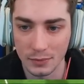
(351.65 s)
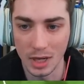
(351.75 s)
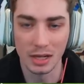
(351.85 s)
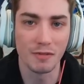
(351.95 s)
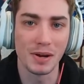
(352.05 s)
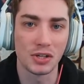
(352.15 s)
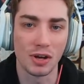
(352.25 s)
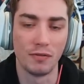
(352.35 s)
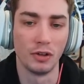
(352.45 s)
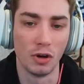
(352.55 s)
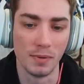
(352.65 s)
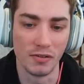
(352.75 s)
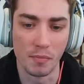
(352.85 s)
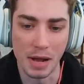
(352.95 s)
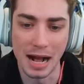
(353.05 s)
I'll give myself a little bit
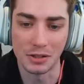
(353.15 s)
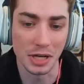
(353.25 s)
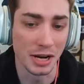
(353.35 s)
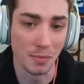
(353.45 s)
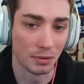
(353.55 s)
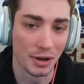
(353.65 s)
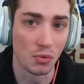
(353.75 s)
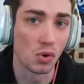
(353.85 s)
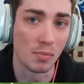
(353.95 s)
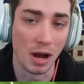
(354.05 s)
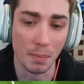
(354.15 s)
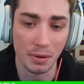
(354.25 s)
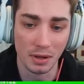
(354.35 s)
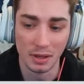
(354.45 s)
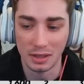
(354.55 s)
of a pass. I didn't play to warm up,
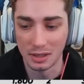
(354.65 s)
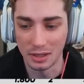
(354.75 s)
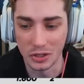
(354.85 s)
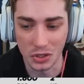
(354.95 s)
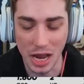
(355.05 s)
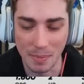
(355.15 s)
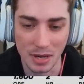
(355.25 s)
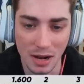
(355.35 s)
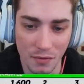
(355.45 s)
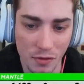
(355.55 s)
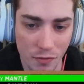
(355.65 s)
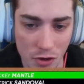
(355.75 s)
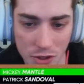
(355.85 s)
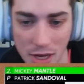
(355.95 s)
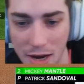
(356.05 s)
just hopped on for the
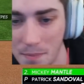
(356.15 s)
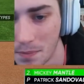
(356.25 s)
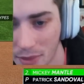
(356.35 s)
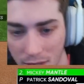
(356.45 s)
first time.